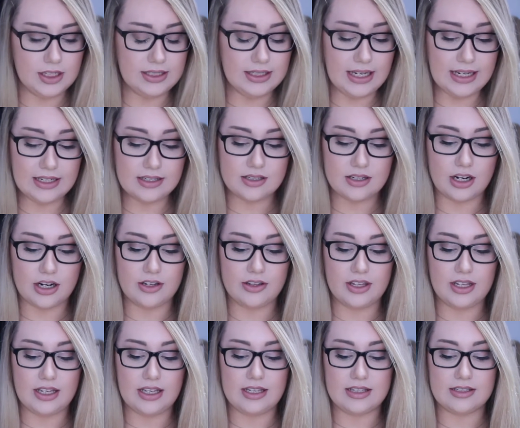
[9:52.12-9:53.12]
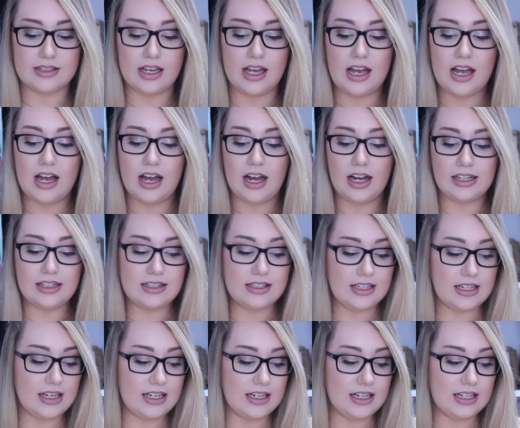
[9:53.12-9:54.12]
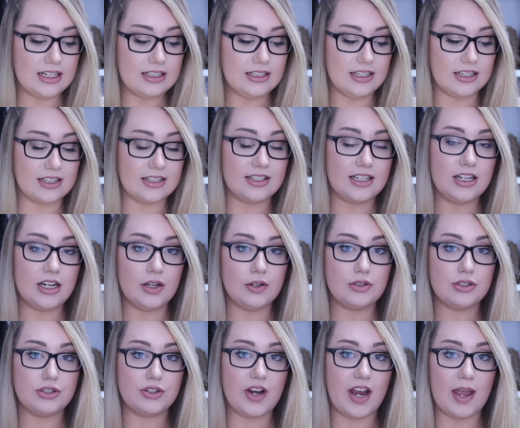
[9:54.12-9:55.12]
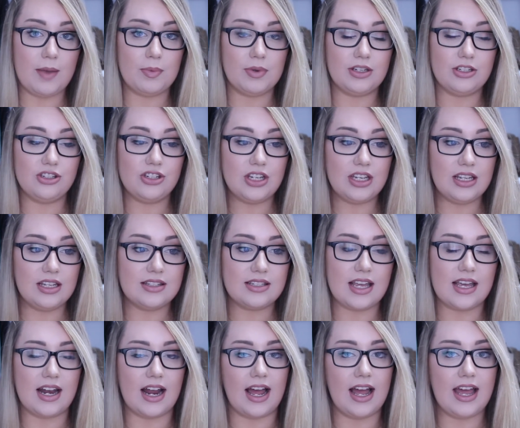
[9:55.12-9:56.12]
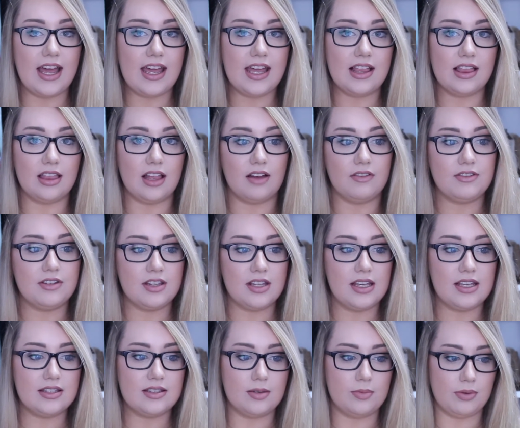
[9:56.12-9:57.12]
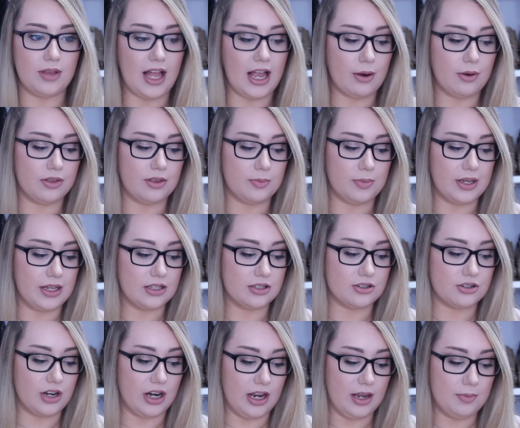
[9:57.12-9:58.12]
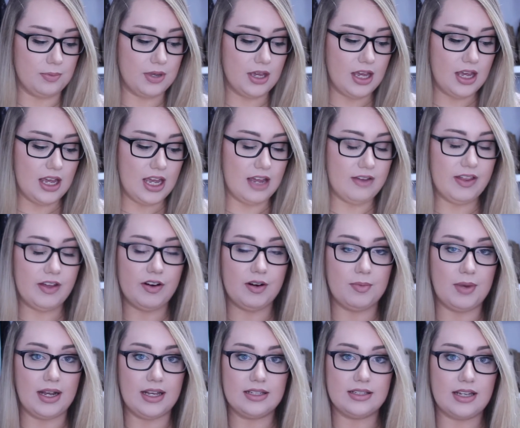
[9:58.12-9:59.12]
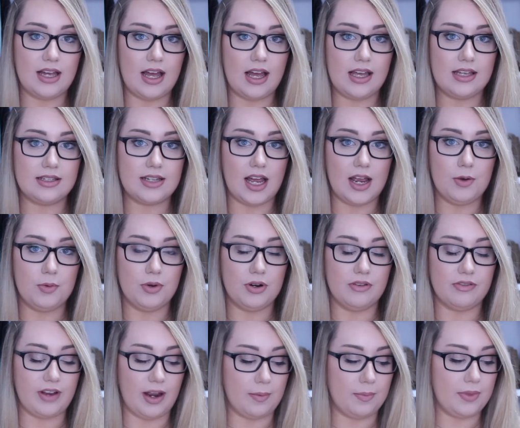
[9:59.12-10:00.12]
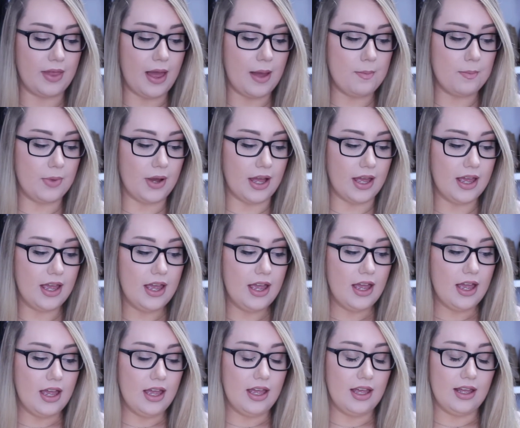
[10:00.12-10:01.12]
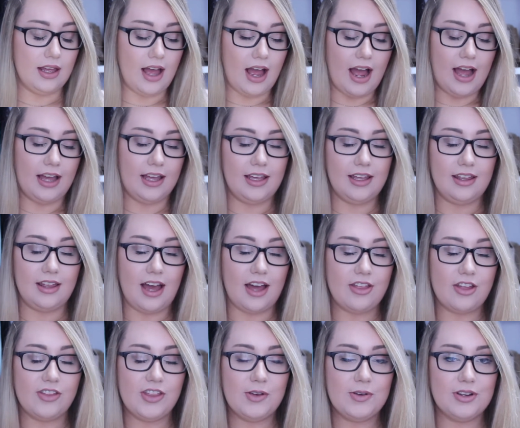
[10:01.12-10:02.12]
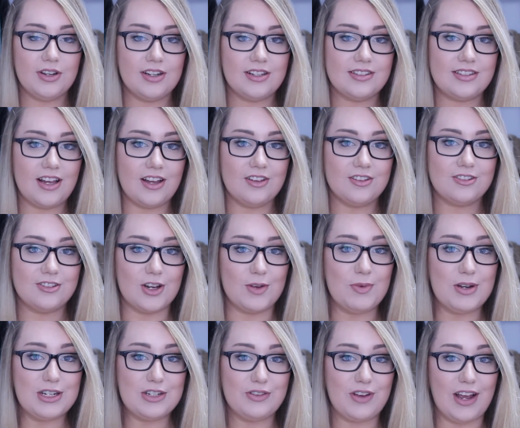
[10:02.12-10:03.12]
Next are these Hudson tuxedo stripe jeans, and I loved these, the black with the pink stripe. If they were my size, I would have kept them, but I, I thought they were going to sell so much